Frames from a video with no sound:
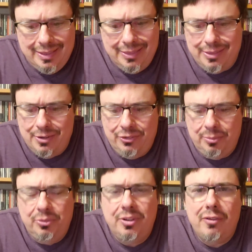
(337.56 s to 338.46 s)
there's
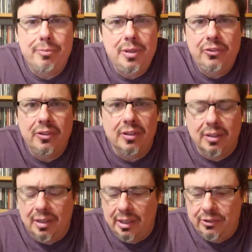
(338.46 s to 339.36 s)
some stuff missing.
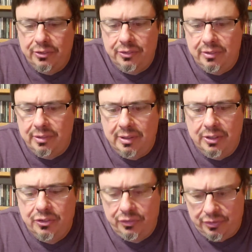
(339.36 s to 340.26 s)
It
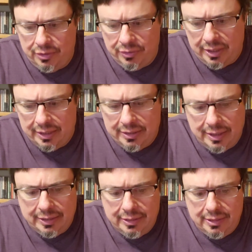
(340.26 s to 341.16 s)
just like
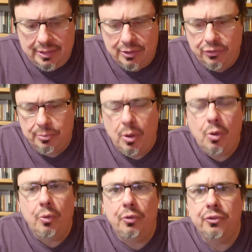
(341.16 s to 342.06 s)
there's some
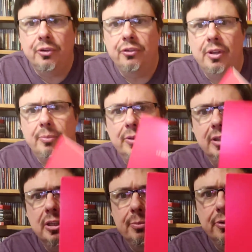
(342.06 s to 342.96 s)
holes or something
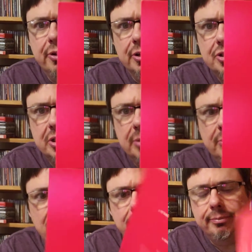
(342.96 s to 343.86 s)
in the production.
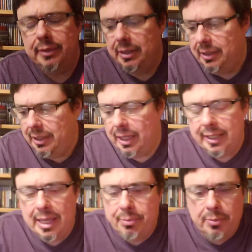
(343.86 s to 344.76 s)
I
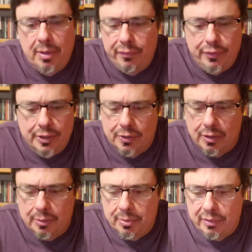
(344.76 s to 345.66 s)
can't put my finger
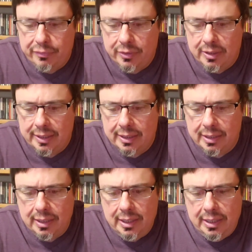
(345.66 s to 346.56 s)
on it, but I feel like
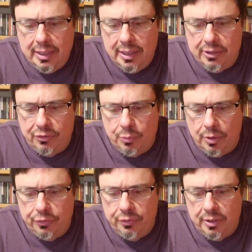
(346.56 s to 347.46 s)
it just
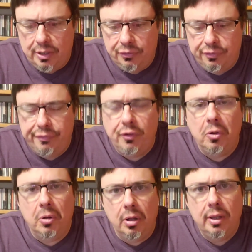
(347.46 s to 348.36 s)
wasn't as
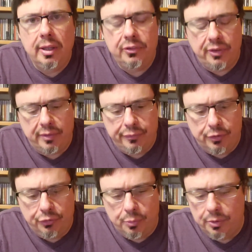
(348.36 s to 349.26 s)
full as that
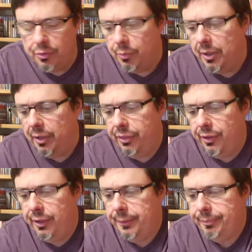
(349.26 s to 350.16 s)
first one, The Real
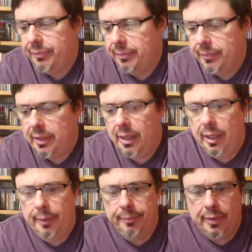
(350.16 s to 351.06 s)
Thing.
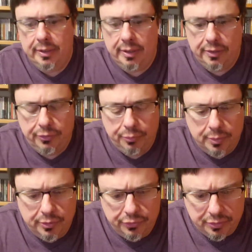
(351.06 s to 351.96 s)
And then this
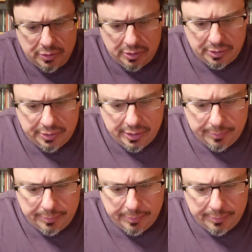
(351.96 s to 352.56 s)
one is called